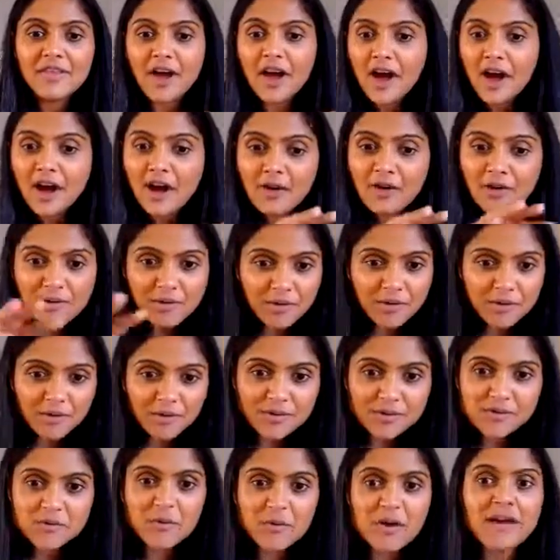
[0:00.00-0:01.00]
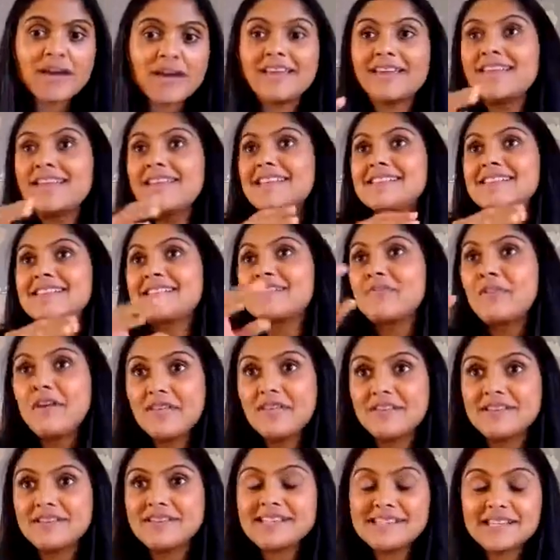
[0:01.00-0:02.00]
whole coursework is
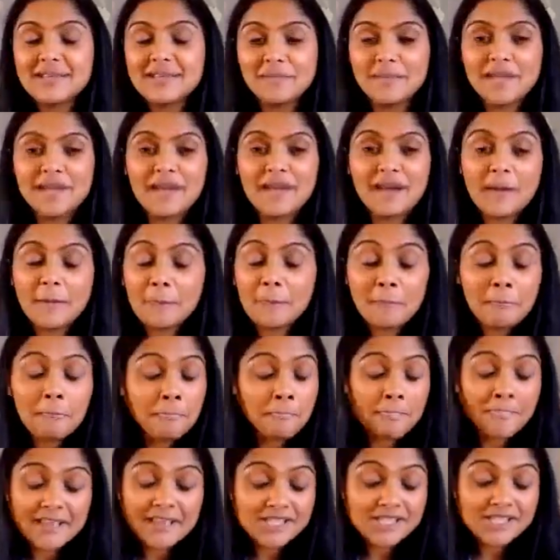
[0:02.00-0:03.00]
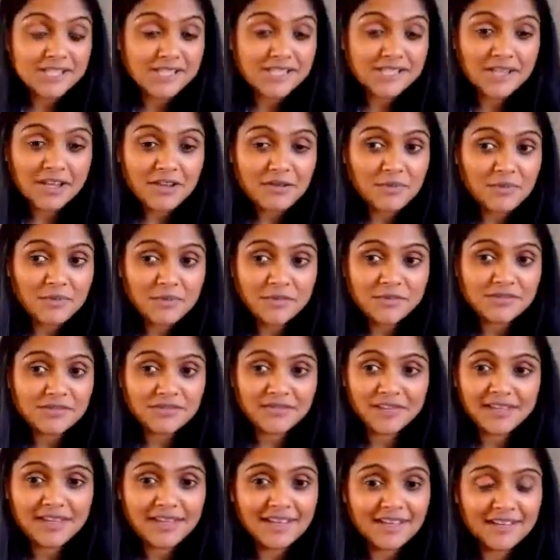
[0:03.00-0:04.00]
very similar. She's so bored of
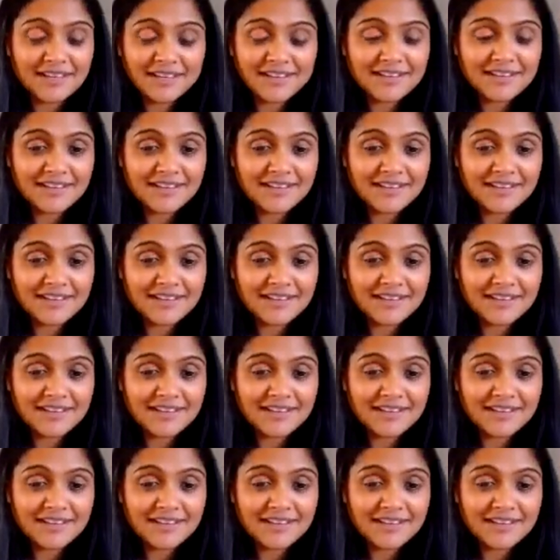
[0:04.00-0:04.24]
it.